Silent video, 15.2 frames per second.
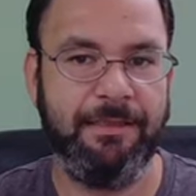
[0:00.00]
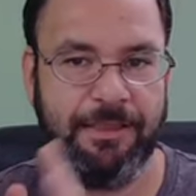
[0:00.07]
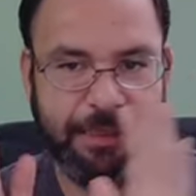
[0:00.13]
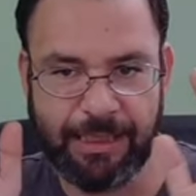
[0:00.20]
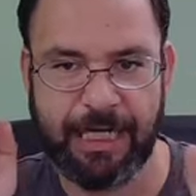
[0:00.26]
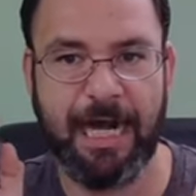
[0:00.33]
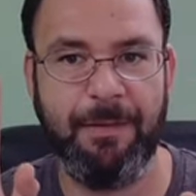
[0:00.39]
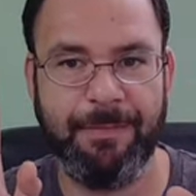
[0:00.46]
The
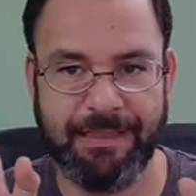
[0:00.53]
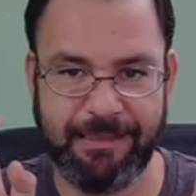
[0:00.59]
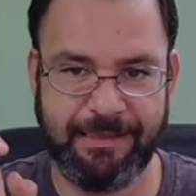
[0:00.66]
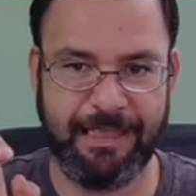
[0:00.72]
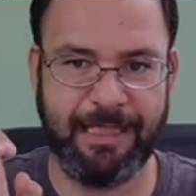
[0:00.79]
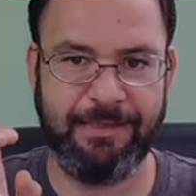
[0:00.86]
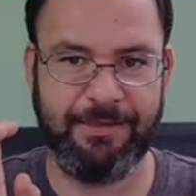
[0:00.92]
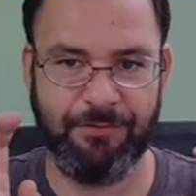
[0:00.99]
common
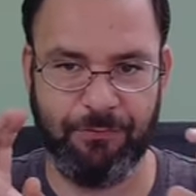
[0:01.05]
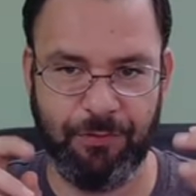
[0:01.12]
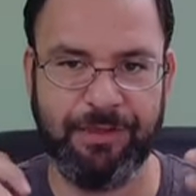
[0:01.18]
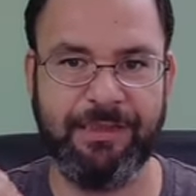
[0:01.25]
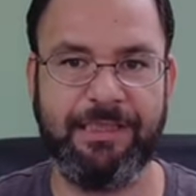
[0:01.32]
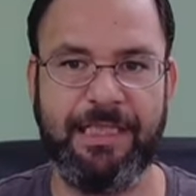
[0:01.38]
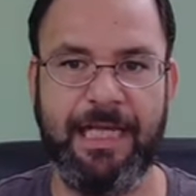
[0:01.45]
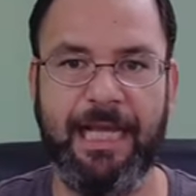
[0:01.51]
sense
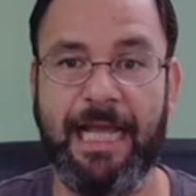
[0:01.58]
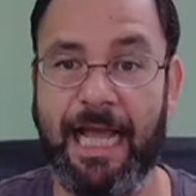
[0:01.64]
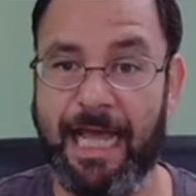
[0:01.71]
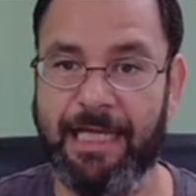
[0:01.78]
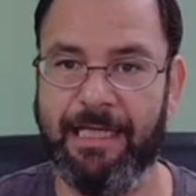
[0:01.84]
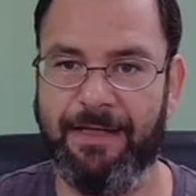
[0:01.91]
would say, hey,